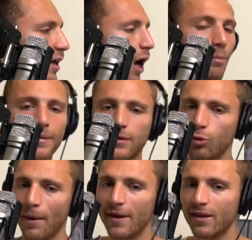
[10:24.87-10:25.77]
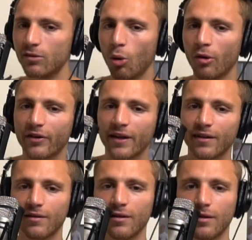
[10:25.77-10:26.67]
I'll be swimming in
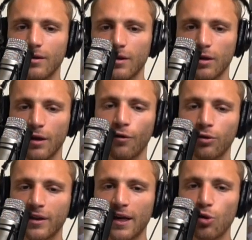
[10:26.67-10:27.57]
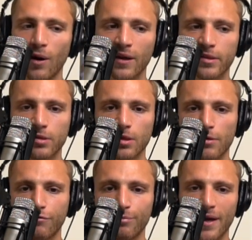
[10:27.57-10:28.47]
Dorian. If only I knew how to
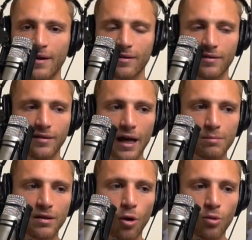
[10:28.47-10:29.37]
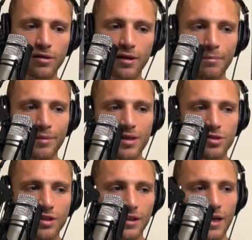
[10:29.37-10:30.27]
surf better, I'd be going to the
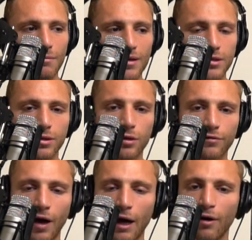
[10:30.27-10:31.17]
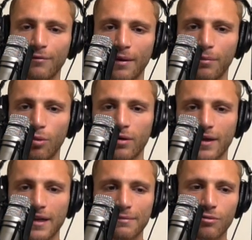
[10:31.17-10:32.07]
beach and get my surf. I don't have my
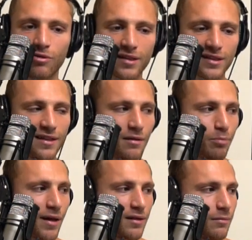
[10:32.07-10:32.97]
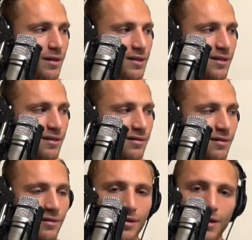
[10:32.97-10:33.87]
board anymore. I sent it back to my
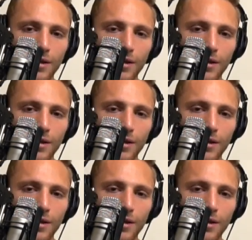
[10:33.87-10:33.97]
sister.